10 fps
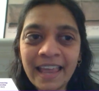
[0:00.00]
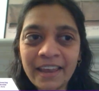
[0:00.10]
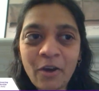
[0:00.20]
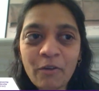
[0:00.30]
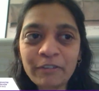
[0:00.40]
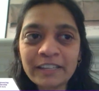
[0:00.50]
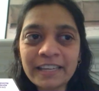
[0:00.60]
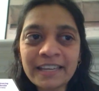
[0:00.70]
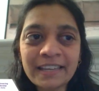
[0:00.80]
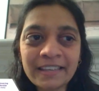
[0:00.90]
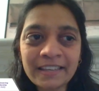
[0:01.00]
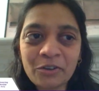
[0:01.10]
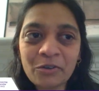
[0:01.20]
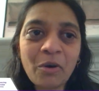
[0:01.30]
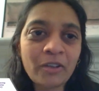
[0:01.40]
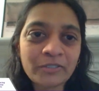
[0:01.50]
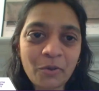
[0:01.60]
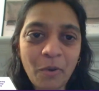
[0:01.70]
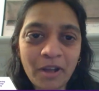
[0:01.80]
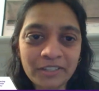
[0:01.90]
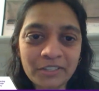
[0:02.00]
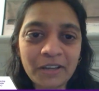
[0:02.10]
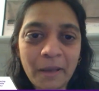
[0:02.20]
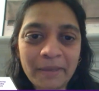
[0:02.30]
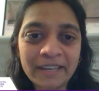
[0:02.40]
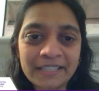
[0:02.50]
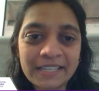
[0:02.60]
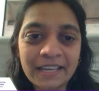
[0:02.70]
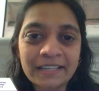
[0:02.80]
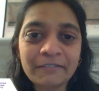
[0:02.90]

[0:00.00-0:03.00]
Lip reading: And hopefully you also want to come and attend.